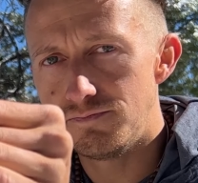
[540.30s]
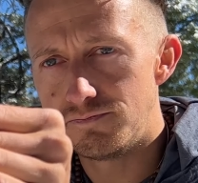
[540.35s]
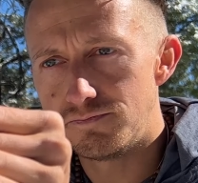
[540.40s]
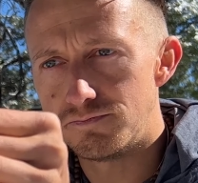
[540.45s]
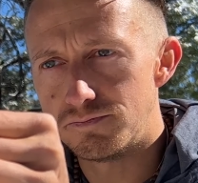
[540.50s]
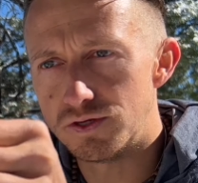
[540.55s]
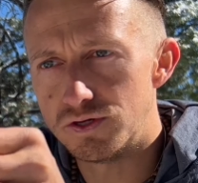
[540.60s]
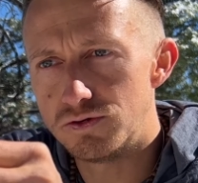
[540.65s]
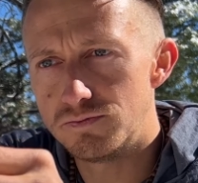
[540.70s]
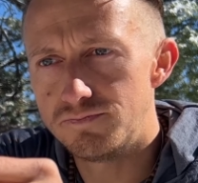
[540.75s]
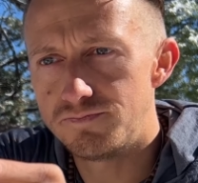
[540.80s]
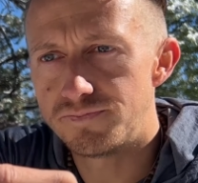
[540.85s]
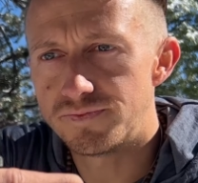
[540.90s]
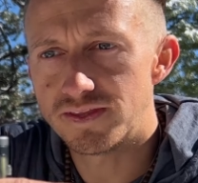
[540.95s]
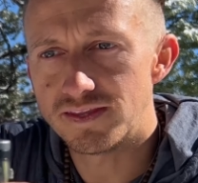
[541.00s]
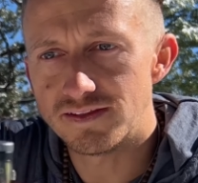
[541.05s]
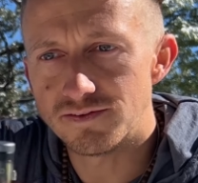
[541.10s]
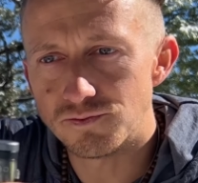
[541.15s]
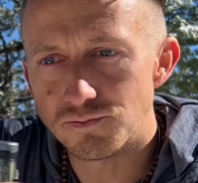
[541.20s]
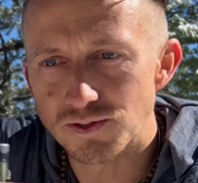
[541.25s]
Boom.
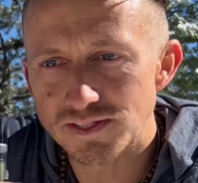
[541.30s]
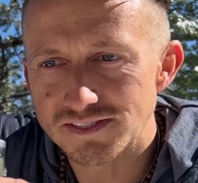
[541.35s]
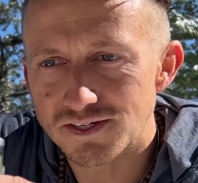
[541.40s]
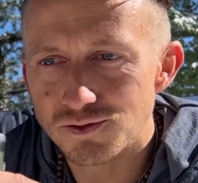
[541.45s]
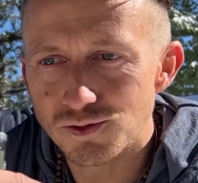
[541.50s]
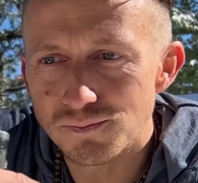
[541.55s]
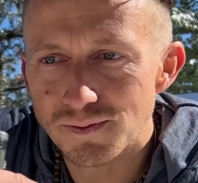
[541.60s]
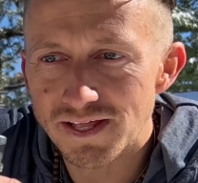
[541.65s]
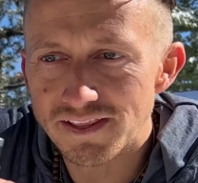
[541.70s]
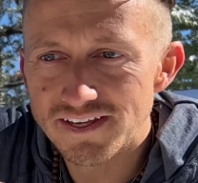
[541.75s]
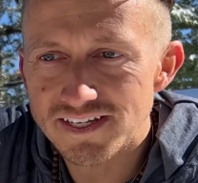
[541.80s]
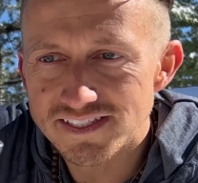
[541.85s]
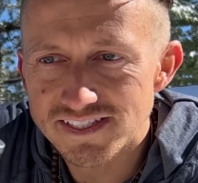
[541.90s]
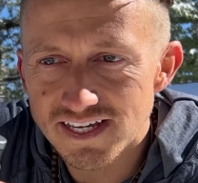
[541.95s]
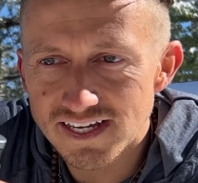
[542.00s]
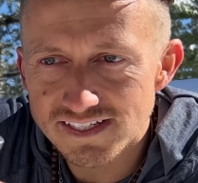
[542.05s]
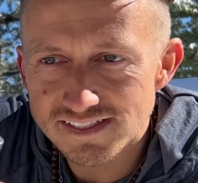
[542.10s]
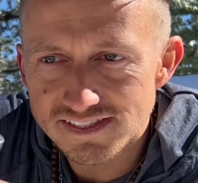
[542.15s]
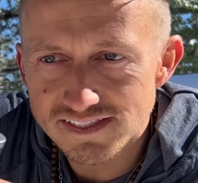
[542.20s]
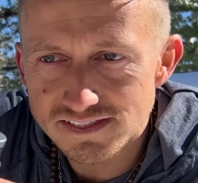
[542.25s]
What's cool about this, it
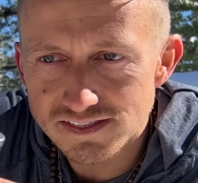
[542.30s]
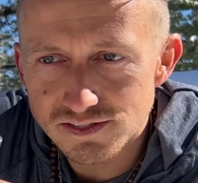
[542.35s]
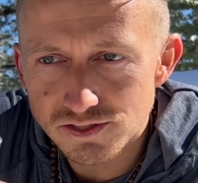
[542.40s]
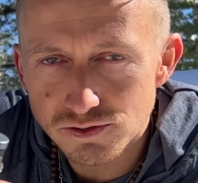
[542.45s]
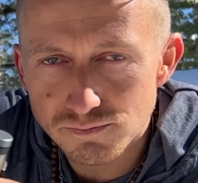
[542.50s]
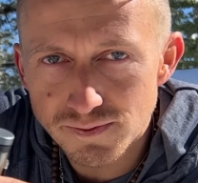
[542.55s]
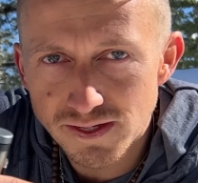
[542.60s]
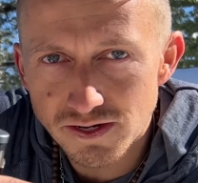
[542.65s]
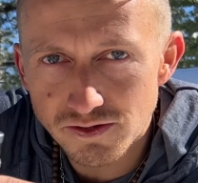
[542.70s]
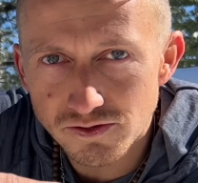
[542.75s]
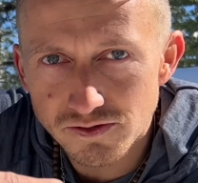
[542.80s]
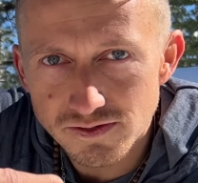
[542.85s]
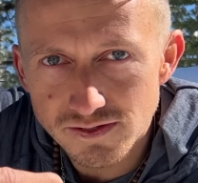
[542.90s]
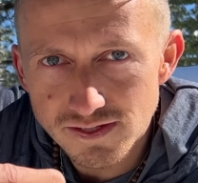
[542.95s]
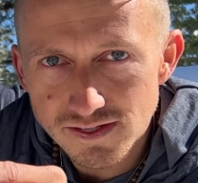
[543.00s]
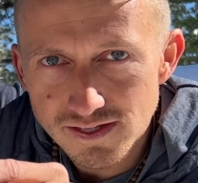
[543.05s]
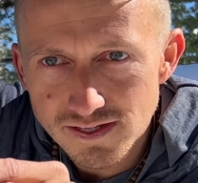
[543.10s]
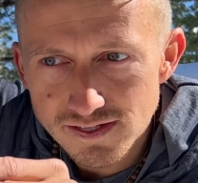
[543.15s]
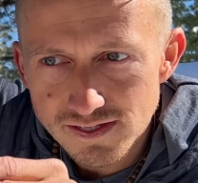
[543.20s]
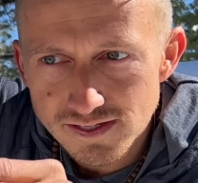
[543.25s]
has this little metal
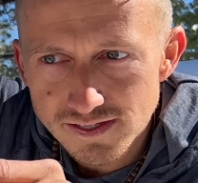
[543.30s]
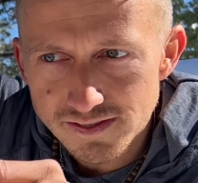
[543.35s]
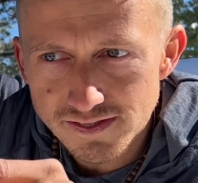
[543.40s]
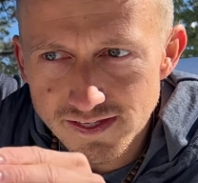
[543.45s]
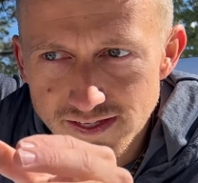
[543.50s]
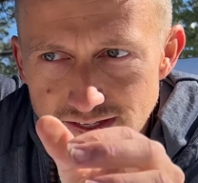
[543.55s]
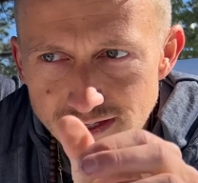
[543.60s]
thing.